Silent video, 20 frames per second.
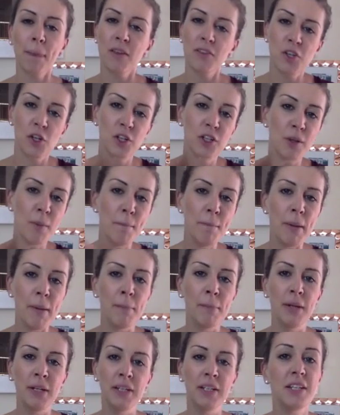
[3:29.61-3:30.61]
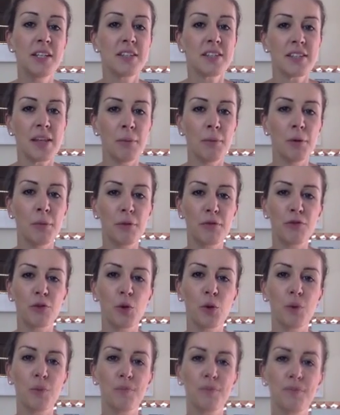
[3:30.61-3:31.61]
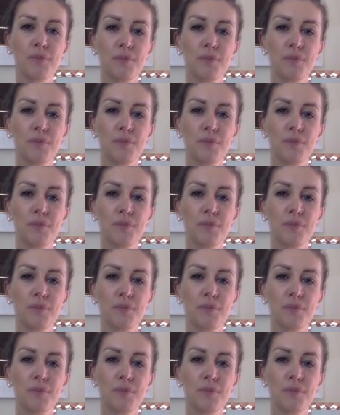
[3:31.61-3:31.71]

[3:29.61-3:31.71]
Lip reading: So commitment, step number 4.